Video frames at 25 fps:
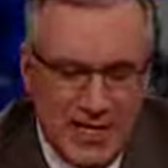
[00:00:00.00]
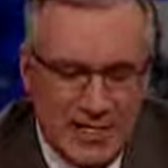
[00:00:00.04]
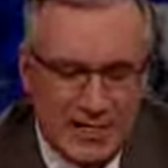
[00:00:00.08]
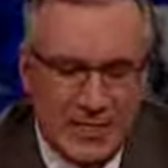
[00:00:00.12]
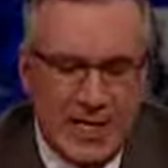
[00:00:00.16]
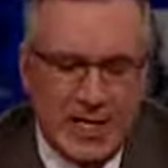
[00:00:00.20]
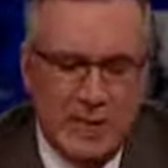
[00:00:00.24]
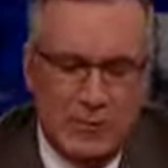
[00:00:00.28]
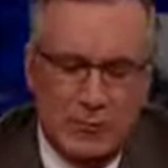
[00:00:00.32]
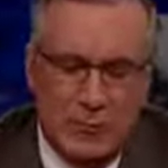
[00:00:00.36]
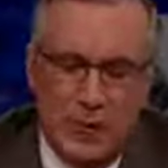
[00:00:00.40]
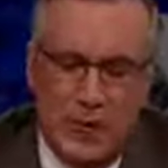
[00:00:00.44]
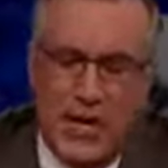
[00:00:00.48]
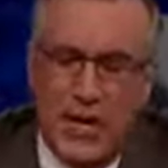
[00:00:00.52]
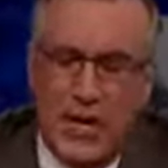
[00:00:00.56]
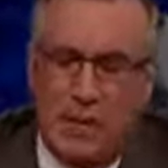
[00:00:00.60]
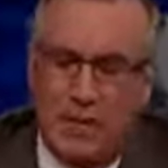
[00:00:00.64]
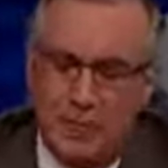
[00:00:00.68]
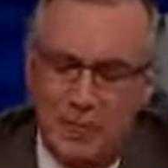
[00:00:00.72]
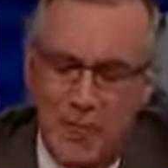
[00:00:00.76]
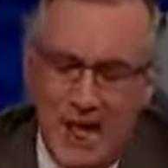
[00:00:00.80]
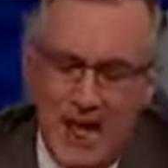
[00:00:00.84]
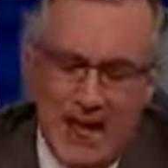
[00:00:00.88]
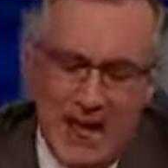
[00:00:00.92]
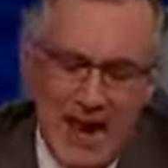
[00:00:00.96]
It's like looking
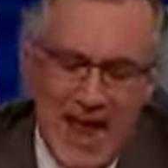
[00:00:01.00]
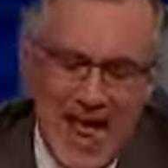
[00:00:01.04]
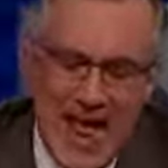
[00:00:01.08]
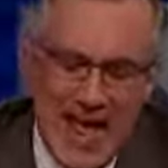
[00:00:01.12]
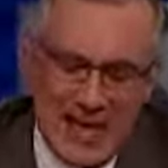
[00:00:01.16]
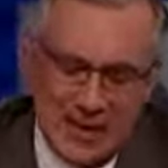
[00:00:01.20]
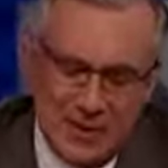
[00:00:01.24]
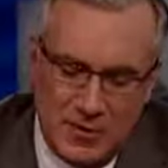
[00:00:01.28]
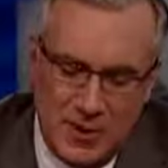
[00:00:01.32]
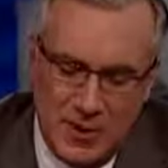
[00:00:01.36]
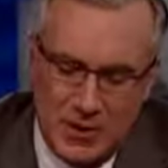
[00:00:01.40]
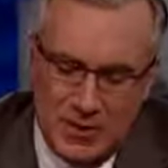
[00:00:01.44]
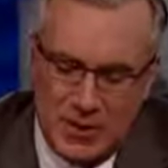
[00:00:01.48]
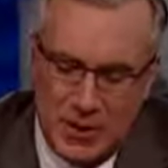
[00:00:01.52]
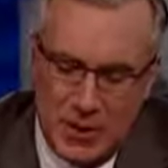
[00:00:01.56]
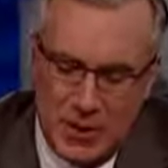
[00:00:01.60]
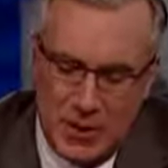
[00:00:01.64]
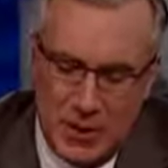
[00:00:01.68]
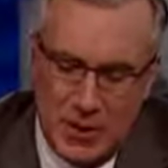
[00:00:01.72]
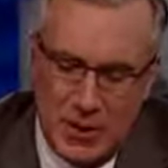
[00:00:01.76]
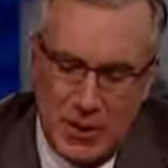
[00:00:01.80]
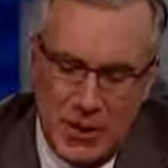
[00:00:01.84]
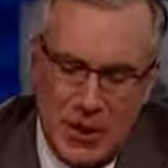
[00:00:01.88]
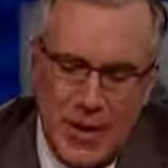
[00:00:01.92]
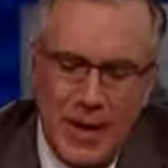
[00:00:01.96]
at athletes and
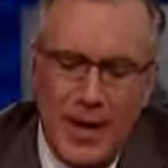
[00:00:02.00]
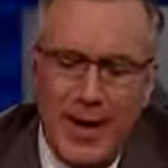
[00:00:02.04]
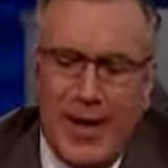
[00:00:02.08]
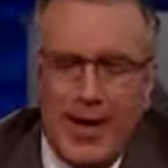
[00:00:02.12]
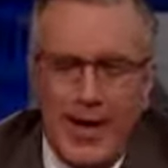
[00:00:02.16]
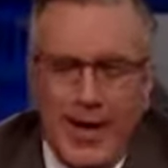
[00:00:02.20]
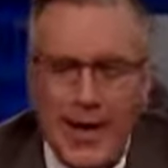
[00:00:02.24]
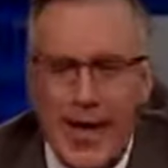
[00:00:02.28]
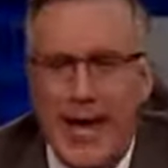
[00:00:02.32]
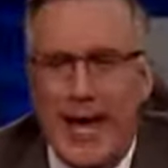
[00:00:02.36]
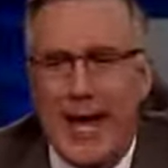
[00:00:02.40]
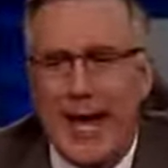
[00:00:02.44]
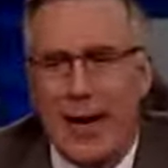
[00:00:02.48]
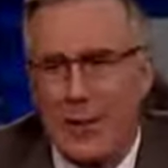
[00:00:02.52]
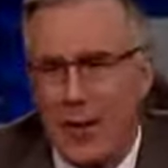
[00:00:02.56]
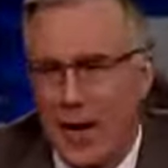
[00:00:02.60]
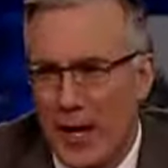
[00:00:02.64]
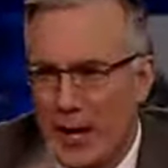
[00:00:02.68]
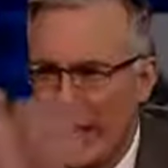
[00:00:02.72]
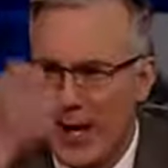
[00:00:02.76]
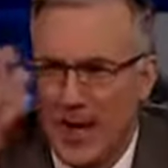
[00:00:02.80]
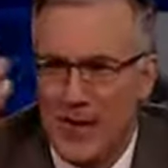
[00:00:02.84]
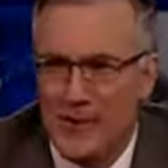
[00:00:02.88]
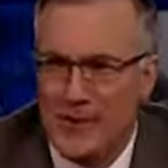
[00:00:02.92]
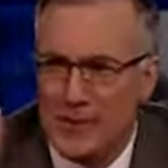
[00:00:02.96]
going, yeah,
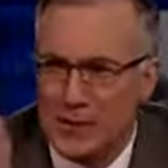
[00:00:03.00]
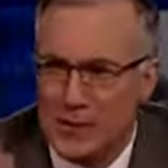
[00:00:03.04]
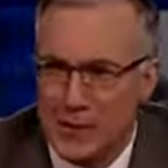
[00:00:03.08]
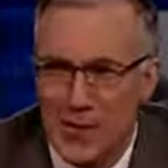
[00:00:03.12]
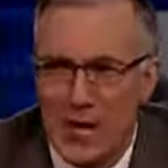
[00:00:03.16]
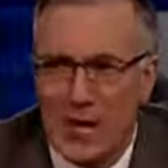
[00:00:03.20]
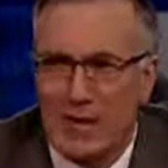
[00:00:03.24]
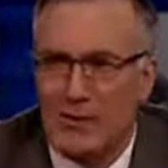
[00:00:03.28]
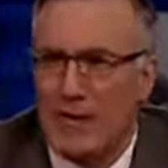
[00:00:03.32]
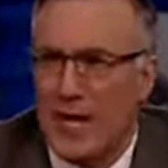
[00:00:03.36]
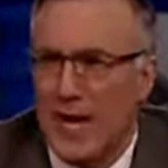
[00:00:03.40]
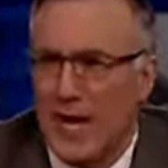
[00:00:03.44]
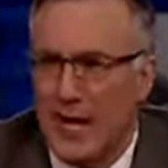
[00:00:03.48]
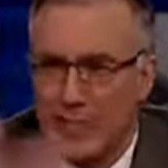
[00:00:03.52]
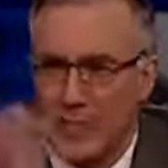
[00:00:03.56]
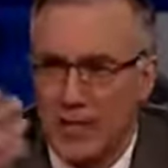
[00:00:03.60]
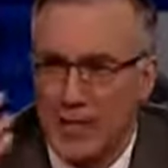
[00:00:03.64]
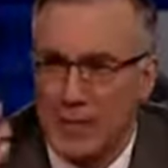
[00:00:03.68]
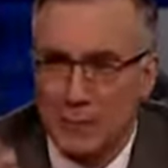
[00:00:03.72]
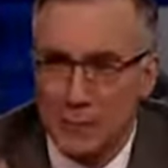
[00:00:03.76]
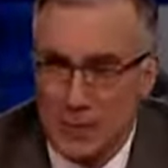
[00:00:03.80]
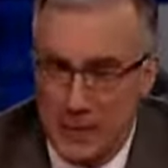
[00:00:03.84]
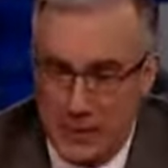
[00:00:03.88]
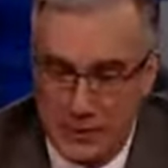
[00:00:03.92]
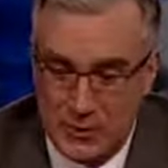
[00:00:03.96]
well, they have this great life,
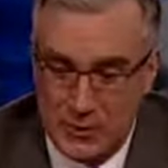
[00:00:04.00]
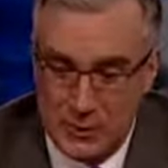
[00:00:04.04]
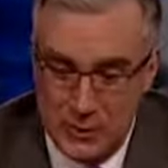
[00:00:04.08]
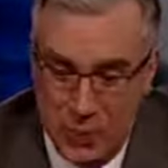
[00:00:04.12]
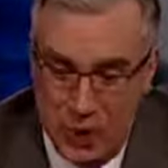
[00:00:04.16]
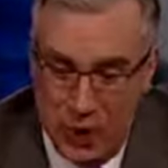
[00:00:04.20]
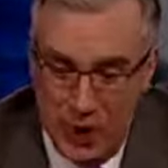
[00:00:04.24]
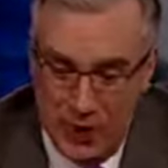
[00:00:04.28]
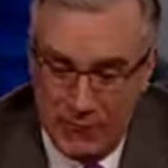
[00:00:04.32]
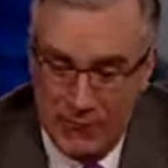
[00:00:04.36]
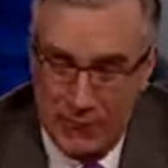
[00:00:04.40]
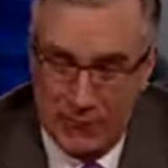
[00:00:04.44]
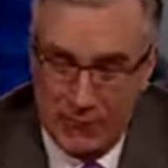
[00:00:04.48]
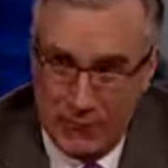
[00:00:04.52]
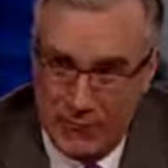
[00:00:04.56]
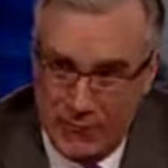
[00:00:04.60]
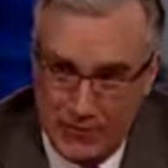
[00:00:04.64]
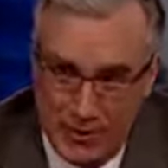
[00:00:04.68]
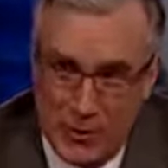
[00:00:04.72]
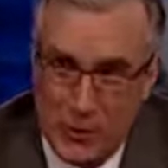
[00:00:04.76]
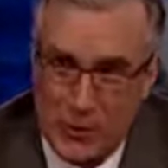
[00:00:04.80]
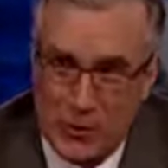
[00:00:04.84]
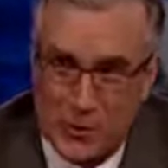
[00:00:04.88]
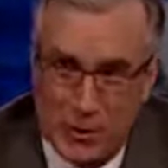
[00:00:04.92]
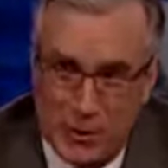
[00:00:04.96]
but it's often for
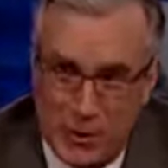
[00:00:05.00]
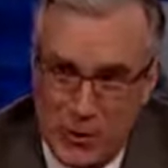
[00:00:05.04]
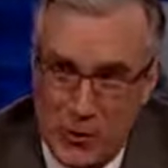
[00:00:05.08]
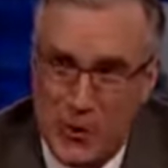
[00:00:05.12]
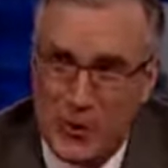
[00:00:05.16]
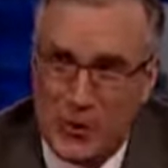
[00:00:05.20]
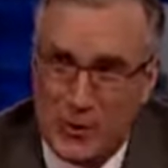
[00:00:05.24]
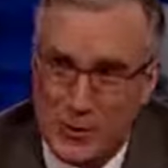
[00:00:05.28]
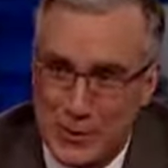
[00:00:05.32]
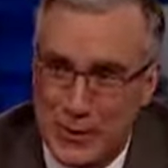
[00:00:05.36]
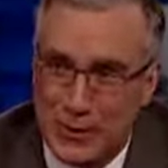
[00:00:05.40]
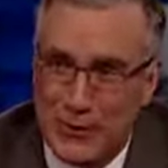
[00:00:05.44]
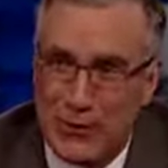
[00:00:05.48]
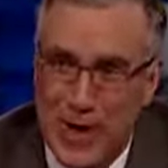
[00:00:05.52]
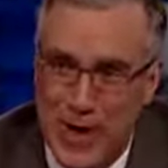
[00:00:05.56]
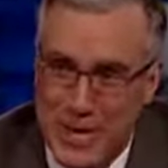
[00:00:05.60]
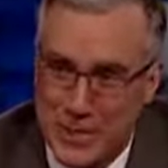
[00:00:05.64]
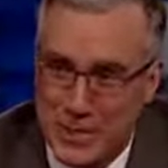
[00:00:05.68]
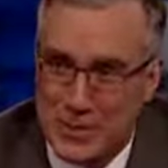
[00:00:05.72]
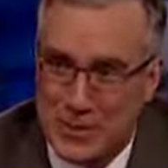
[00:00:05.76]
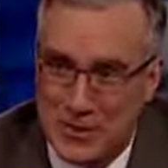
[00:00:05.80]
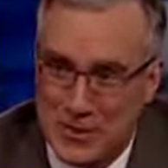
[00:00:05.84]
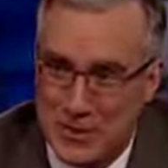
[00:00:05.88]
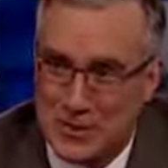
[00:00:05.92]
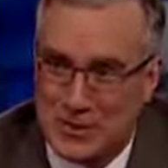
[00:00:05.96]
very short
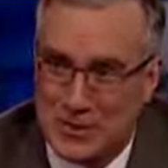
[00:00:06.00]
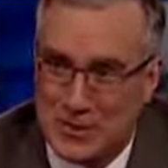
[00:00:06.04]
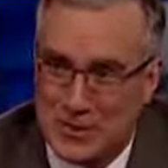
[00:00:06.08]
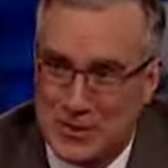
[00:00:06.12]
durations.